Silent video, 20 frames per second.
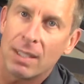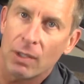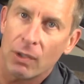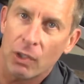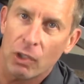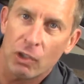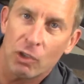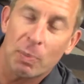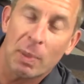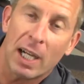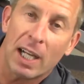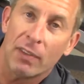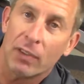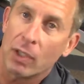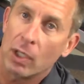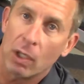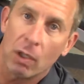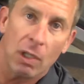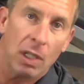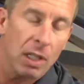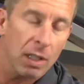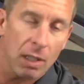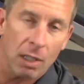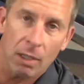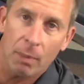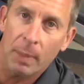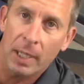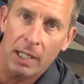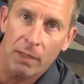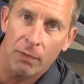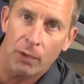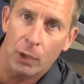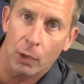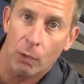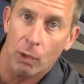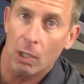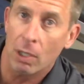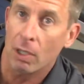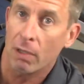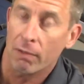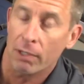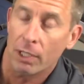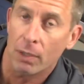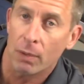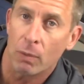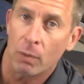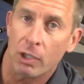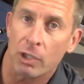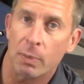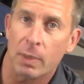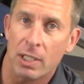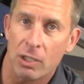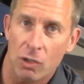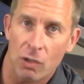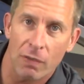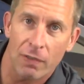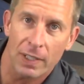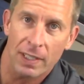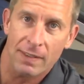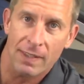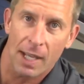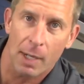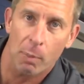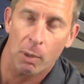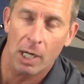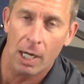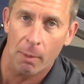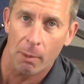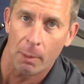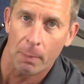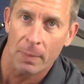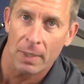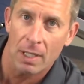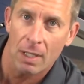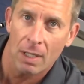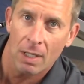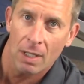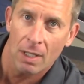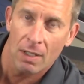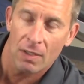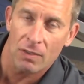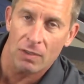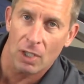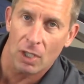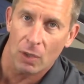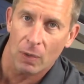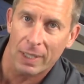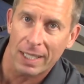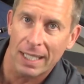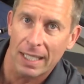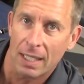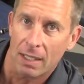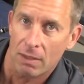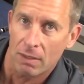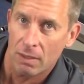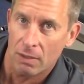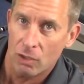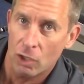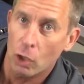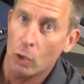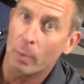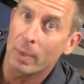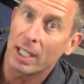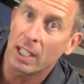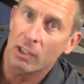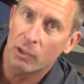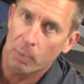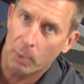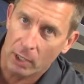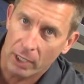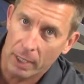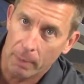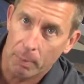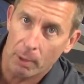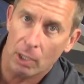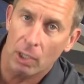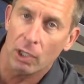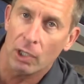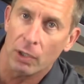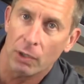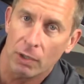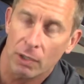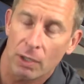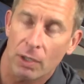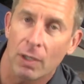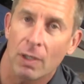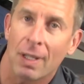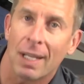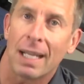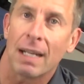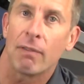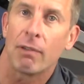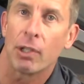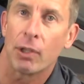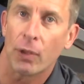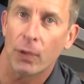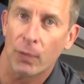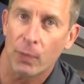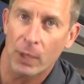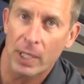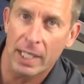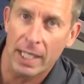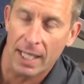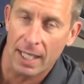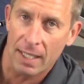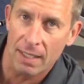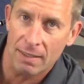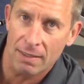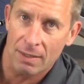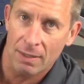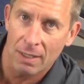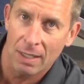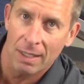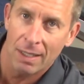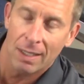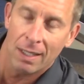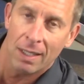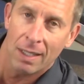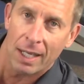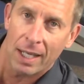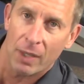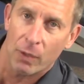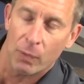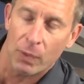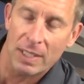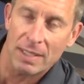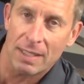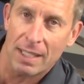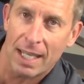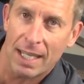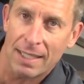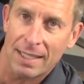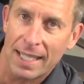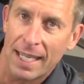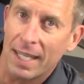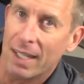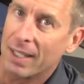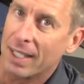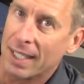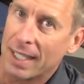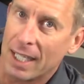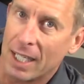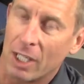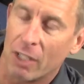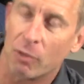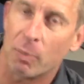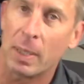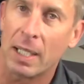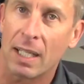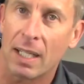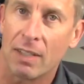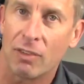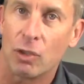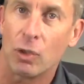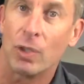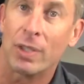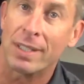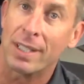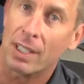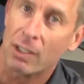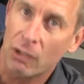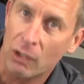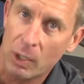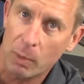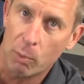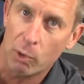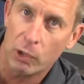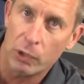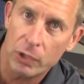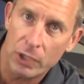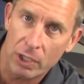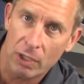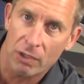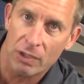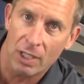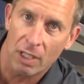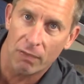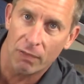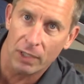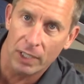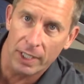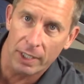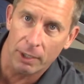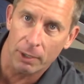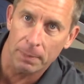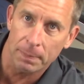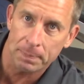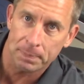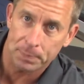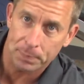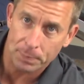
those spots are no longer painful to roll over, which means you fix that problem. So again, 2 minutes per hip or glute every 3 days. And the reason not daily, again, is because you're intentionally bruising yourself a little.